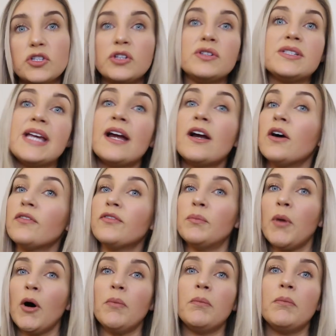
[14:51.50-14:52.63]
take off the
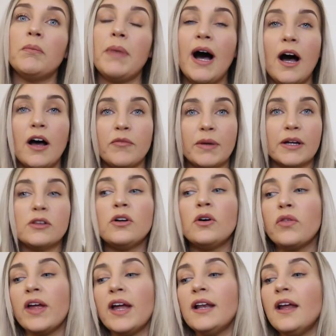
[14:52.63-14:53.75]
bottom part of my
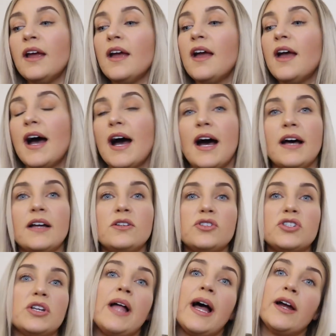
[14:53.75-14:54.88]
clothing and
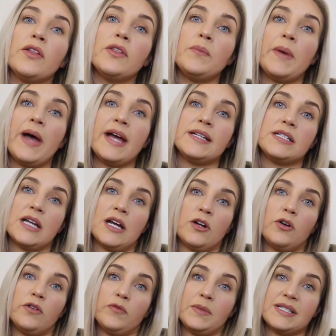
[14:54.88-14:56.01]
to lie on the bed and
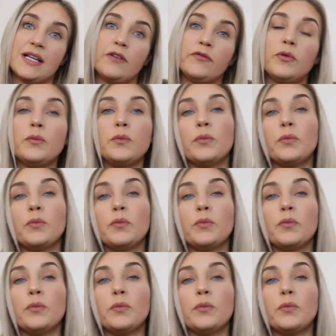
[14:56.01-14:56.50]
cover myself up.